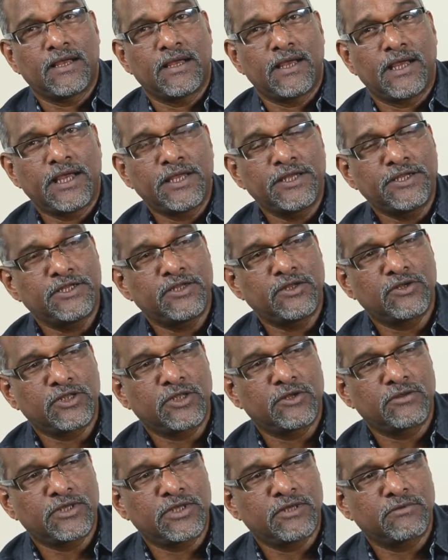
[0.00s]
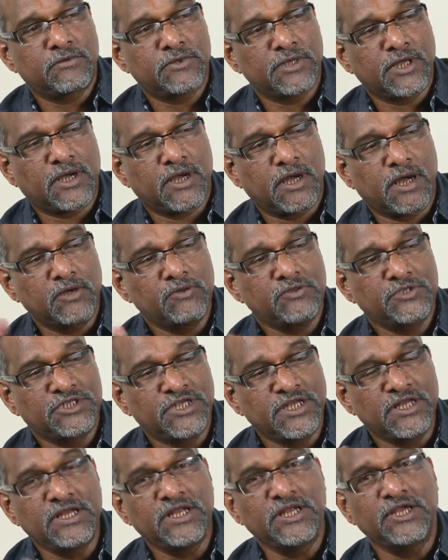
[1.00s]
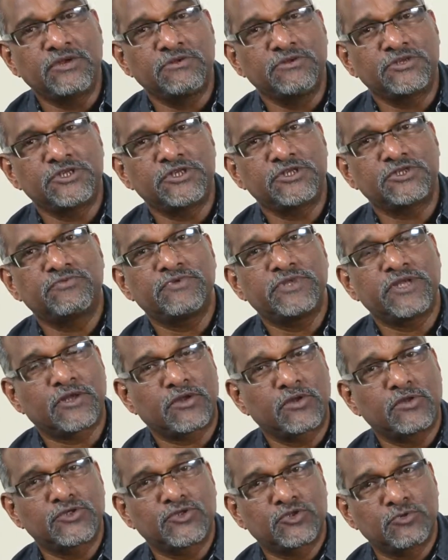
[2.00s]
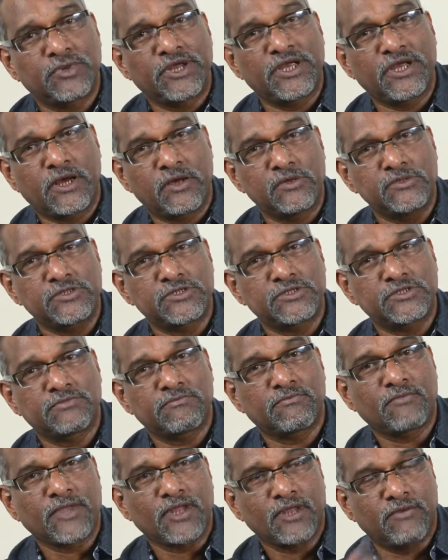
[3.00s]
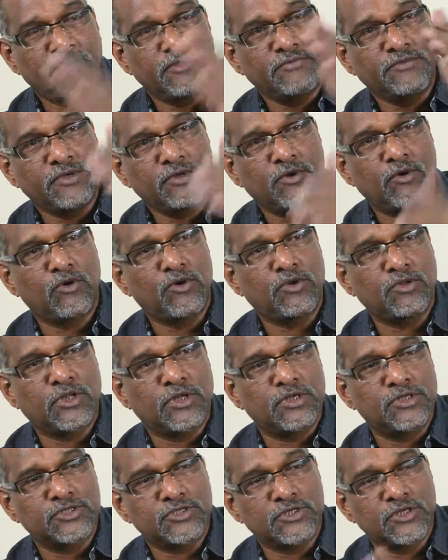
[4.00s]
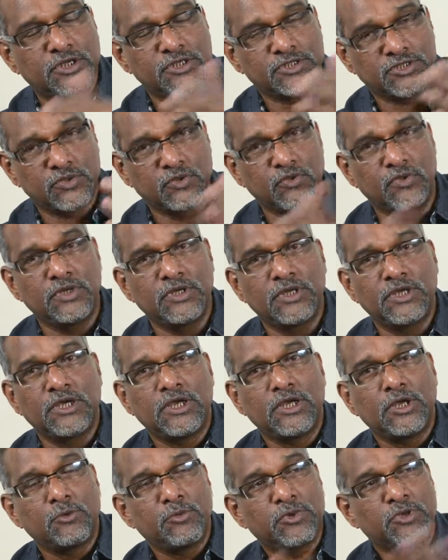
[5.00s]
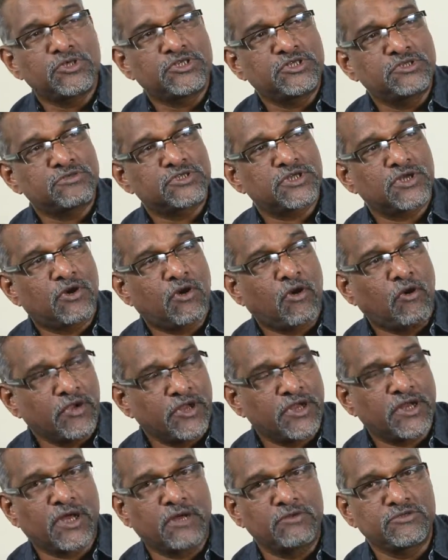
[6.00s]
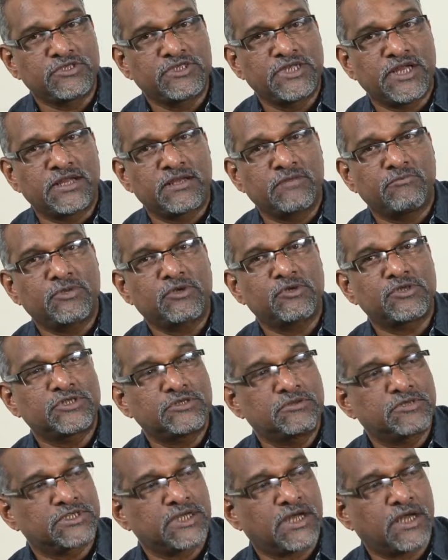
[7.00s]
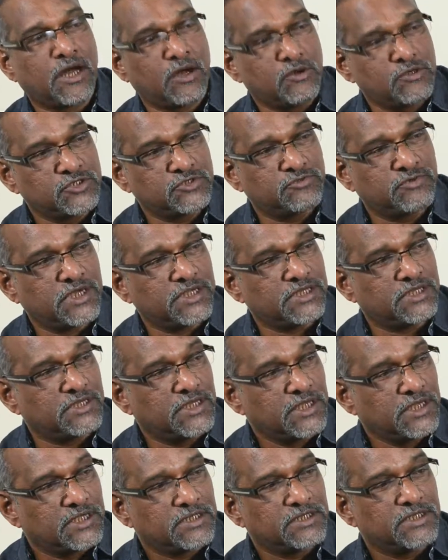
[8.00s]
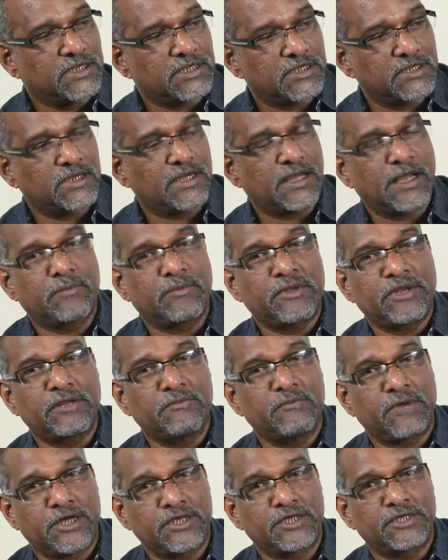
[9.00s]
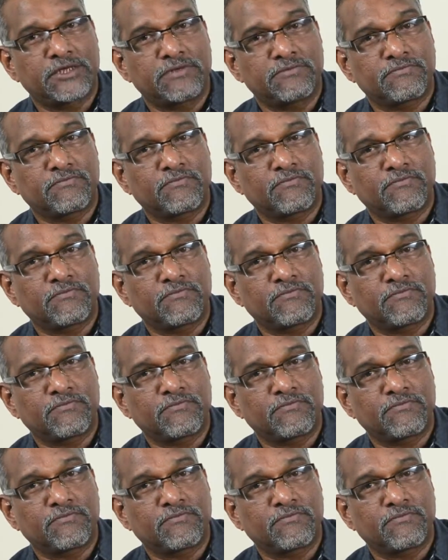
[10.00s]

And the house she lived is very close to my house. When we go to the school, because it was a haunted house then, because it was a house where there happened a murder,